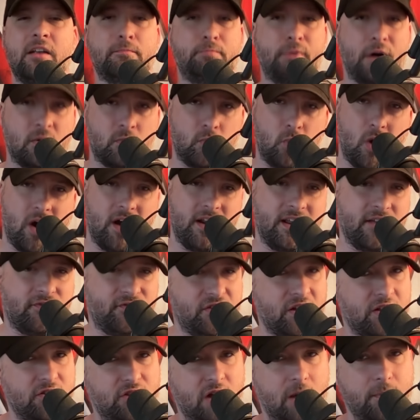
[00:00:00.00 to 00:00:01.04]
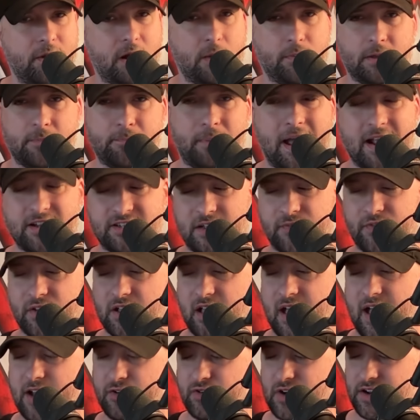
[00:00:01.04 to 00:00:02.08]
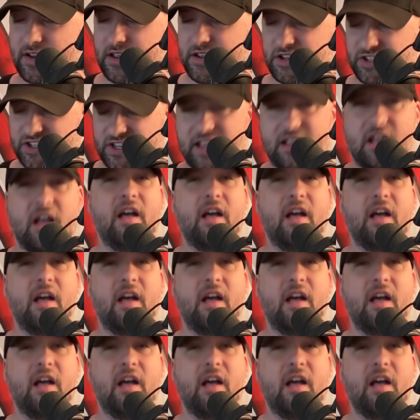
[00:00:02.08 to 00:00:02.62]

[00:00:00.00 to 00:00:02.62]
but what if the WWE buys out the contract? Now, you see,